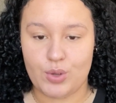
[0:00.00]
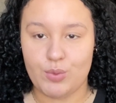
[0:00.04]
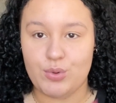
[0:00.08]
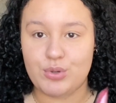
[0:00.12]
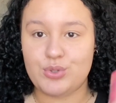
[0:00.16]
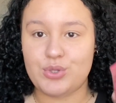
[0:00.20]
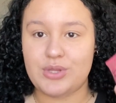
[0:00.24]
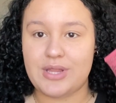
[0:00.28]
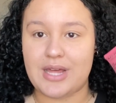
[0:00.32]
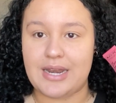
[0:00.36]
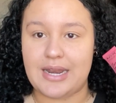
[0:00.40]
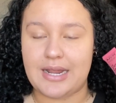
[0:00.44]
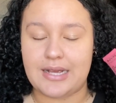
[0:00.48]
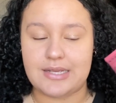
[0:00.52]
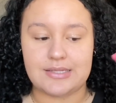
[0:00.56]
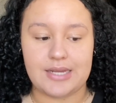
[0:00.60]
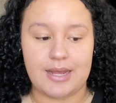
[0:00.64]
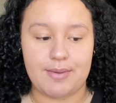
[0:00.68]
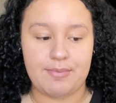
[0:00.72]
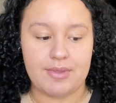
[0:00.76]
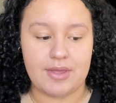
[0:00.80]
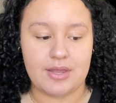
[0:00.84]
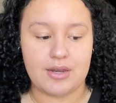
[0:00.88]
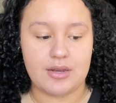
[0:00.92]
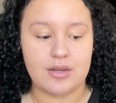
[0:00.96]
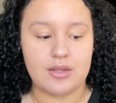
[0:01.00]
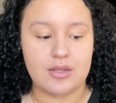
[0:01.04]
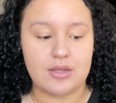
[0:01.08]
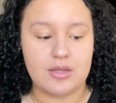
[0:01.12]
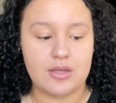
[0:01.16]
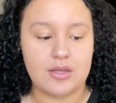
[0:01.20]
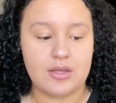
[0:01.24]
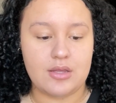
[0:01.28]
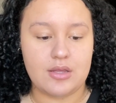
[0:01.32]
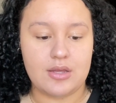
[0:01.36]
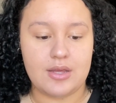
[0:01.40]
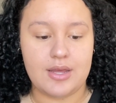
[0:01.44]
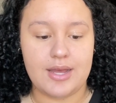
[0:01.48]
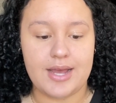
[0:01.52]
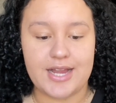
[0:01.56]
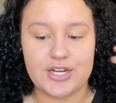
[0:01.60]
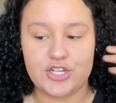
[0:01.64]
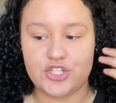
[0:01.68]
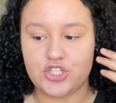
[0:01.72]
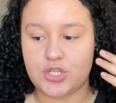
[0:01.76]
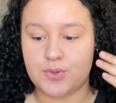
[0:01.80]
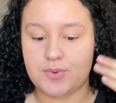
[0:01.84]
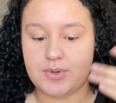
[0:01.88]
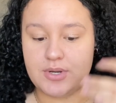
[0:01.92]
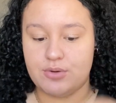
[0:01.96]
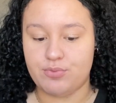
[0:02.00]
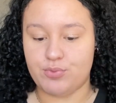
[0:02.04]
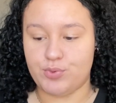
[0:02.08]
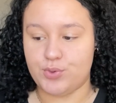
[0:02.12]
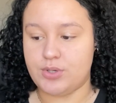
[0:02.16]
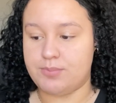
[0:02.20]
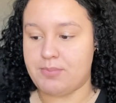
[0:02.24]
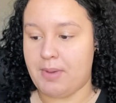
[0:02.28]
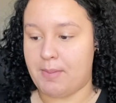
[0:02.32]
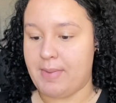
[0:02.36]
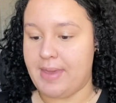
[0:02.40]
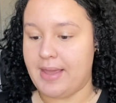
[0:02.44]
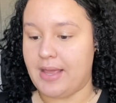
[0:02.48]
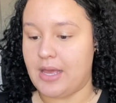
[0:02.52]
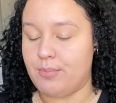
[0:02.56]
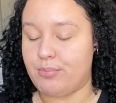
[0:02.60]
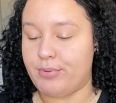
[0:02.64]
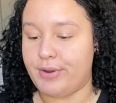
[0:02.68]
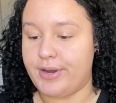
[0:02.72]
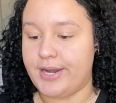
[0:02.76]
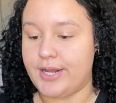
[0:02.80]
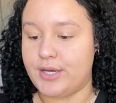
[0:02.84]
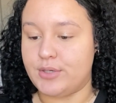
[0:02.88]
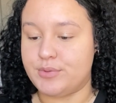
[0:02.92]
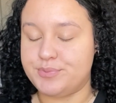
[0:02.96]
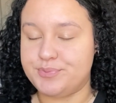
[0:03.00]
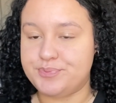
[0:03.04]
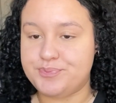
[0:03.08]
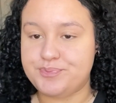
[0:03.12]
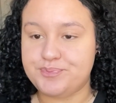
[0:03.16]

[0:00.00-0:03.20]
We'll do that next time then. I just don't wanna ruin my makeup right now.